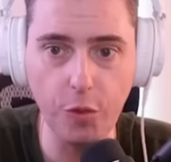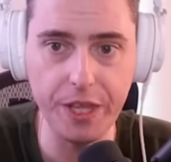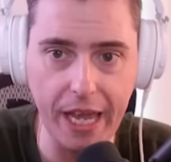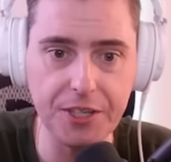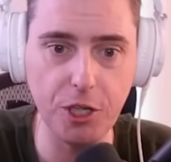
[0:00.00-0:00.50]
the
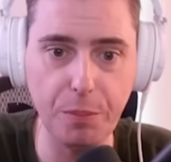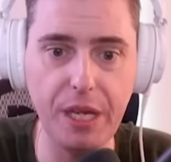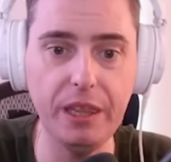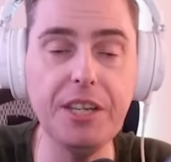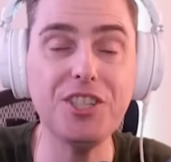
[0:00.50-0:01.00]
XRP
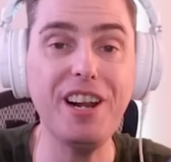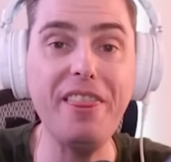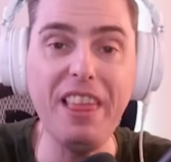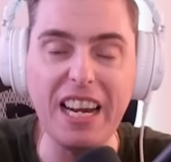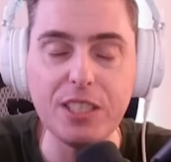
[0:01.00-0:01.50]
ledger. And
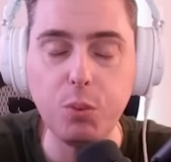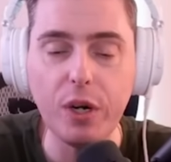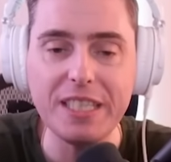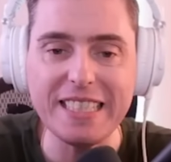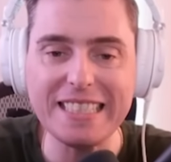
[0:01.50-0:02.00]
that is what
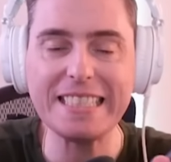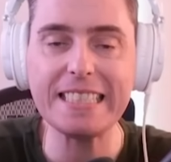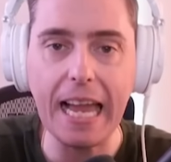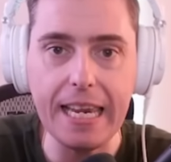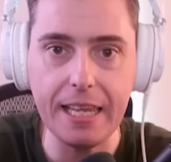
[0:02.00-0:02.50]
is
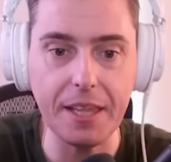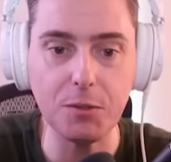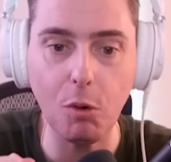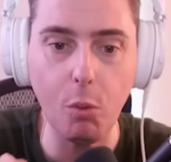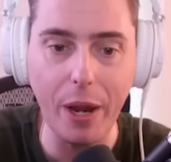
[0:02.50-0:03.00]
exciting. That's what
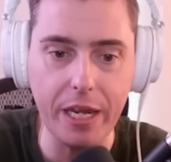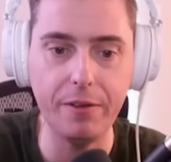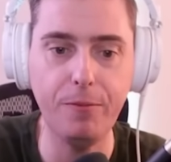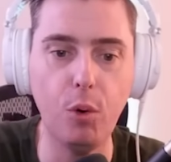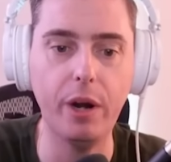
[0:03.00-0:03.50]
we're waiting
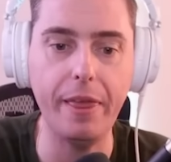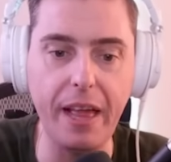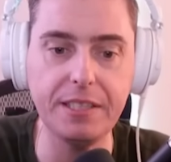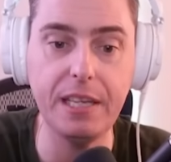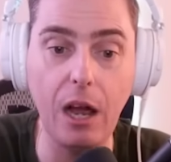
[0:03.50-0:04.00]
for. And
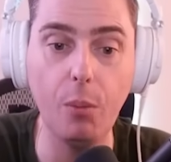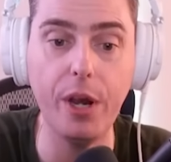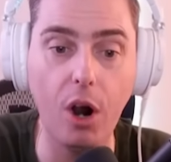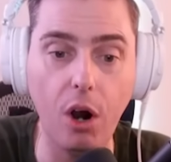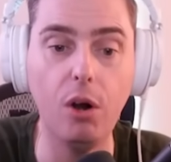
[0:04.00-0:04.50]
that's how we
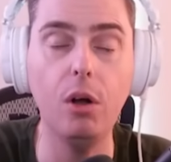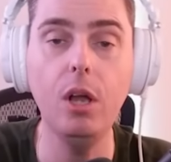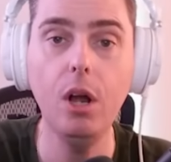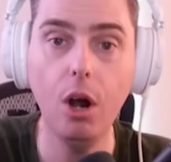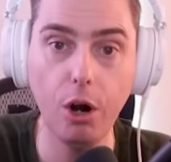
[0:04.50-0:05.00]
all
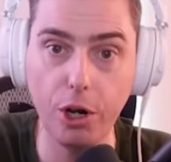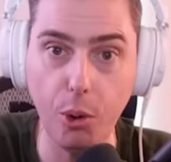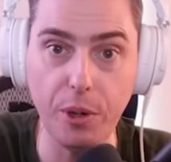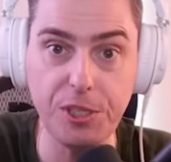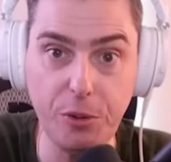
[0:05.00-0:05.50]
are
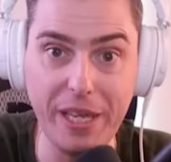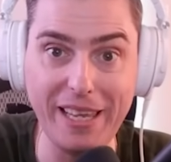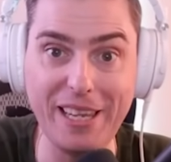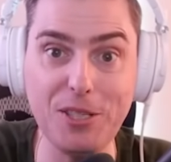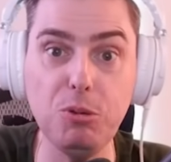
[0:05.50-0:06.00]
going to get
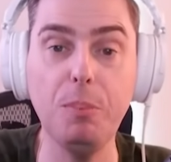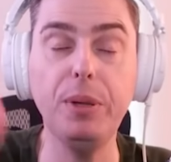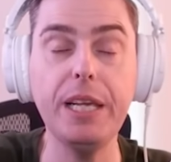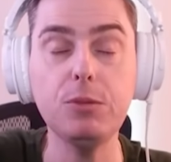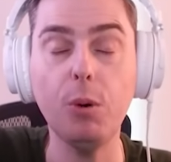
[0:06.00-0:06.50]
into a
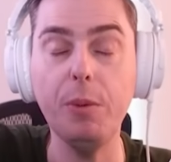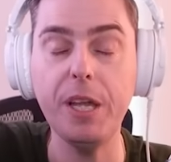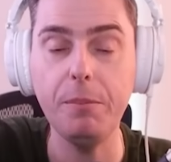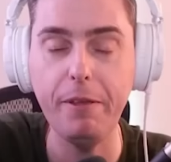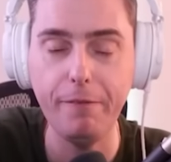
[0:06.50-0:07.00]
place where we
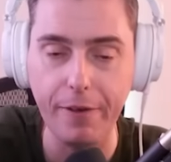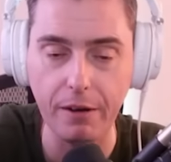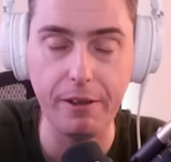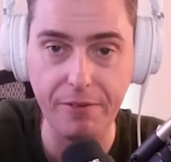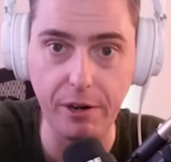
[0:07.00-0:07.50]
could be
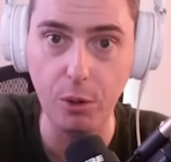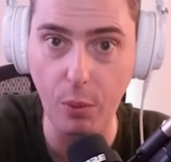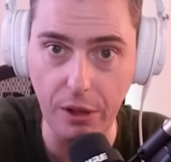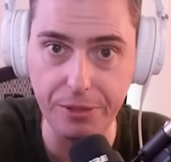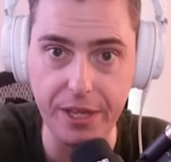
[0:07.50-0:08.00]
very, very
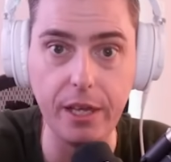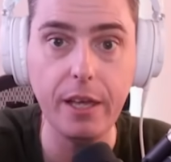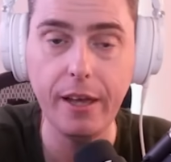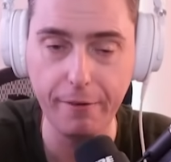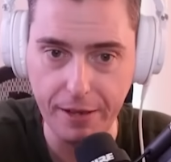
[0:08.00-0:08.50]
wealthy
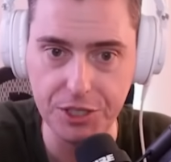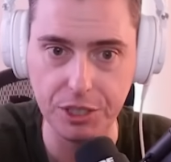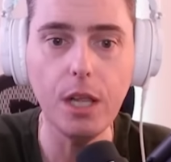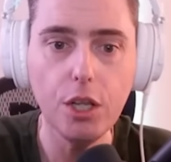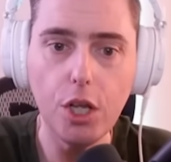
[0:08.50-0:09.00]

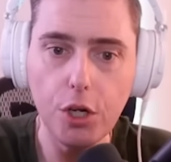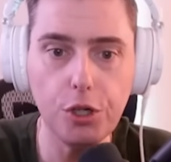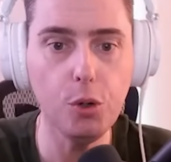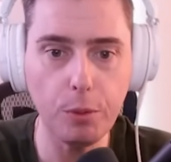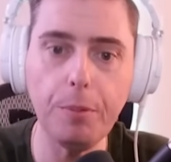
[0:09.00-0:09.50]
eventually.
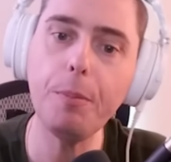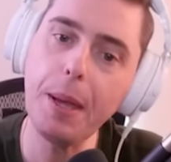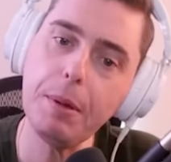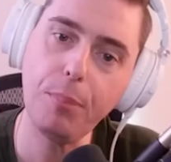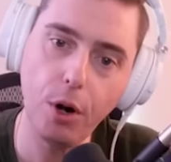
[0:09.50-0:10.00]
New Ripple
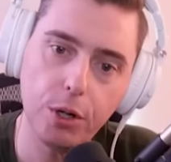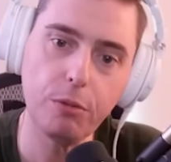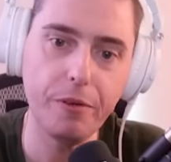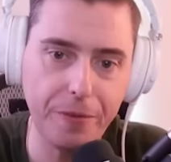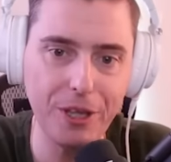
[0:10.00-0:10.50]
payment partner
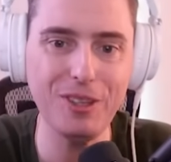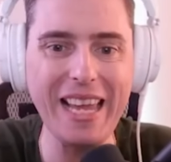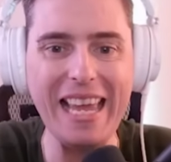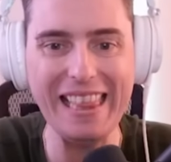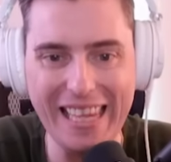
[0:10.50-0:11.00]
revealed
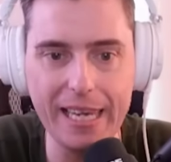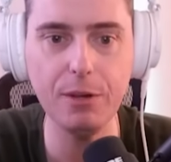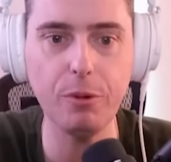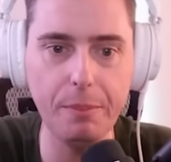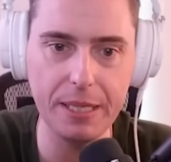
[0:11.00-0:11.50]
a leading
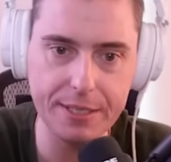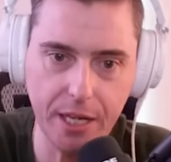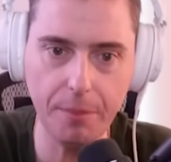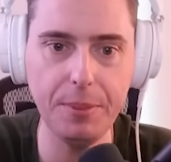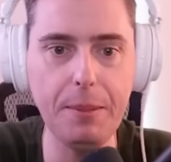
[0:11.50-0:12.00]
remittance
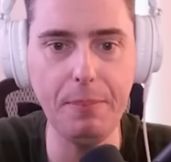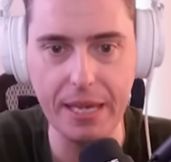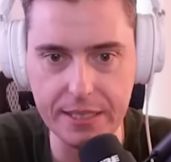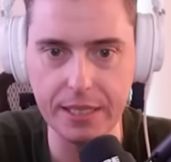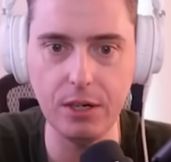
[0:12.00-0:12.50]
company
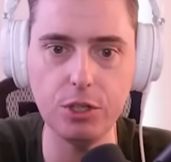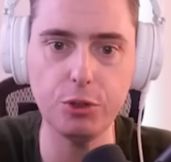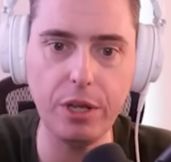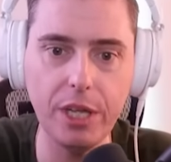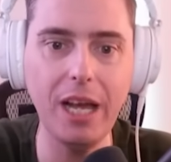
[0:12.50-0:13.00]
based in
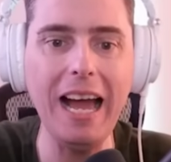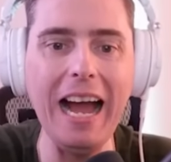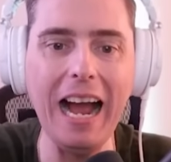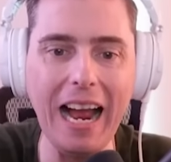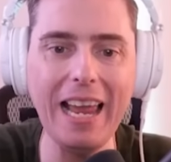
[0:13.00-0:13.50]
Australia.
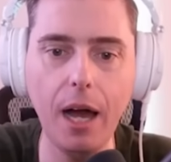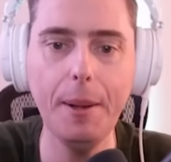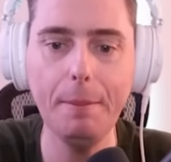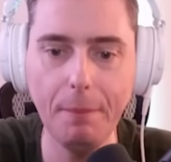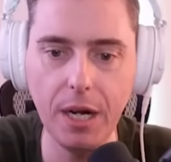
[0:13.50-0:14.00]
High
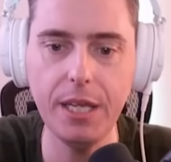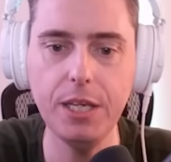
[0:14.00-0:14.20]
money